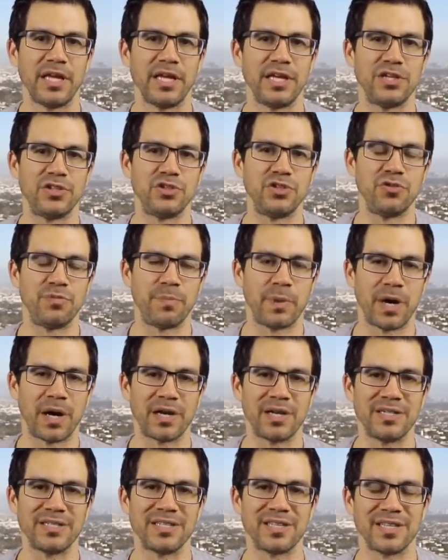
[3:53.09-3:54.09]
is you
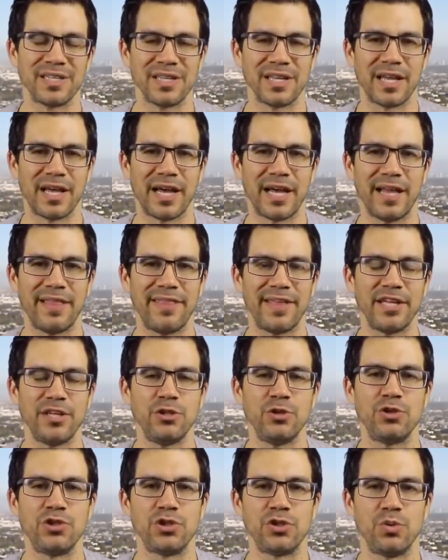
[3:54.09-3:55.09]
bought into the lie that
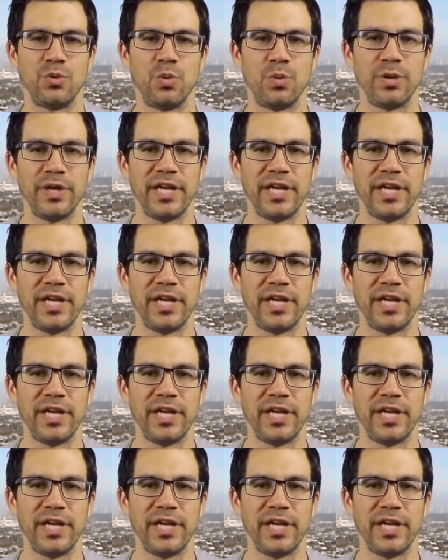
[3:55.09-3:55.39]
you should